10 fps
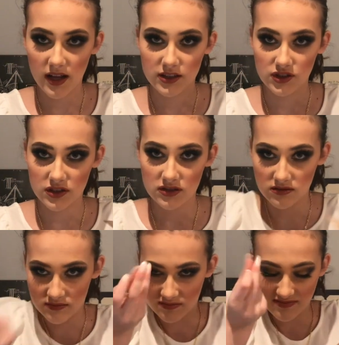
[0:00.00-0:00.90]
I just
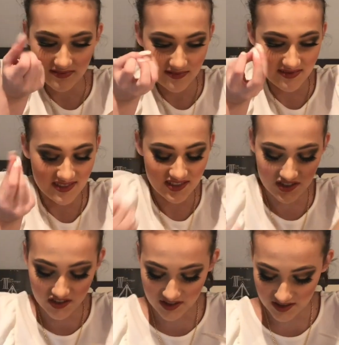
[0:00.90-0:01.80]

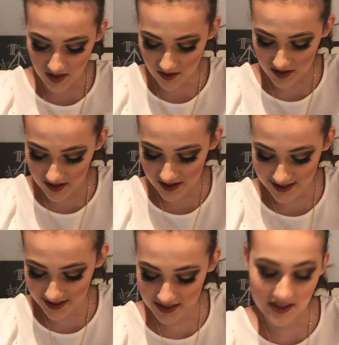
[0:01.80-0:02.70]
it
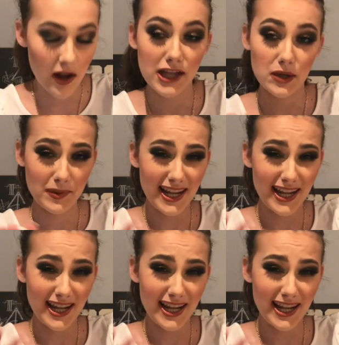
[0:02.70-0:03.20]
is a little bit